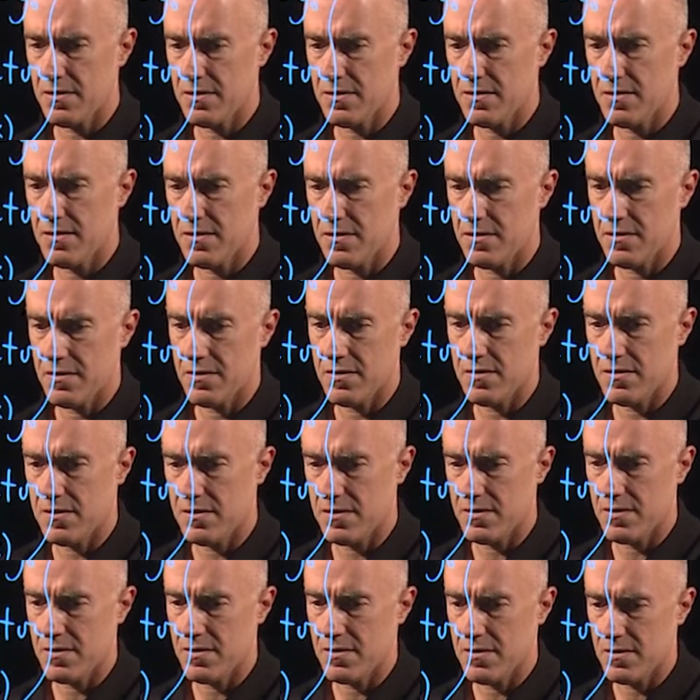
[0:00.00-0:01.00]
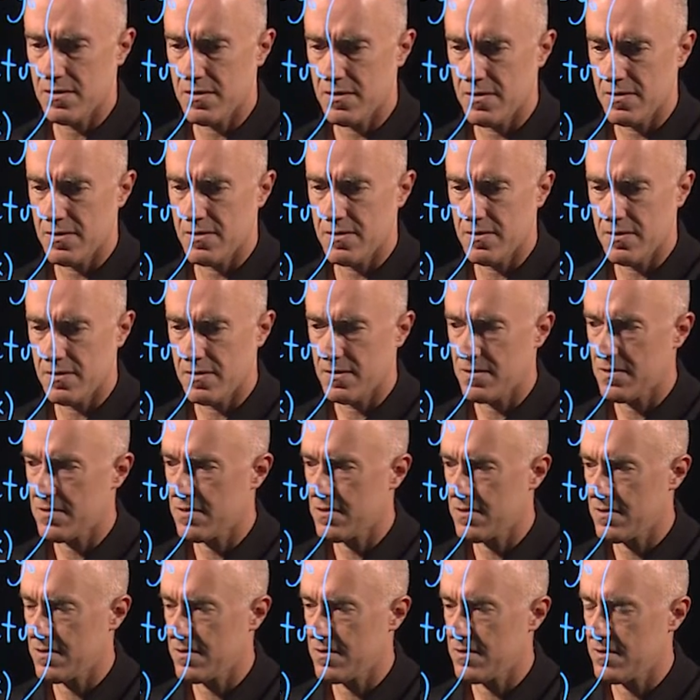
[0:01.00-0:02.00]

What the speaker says: (silence)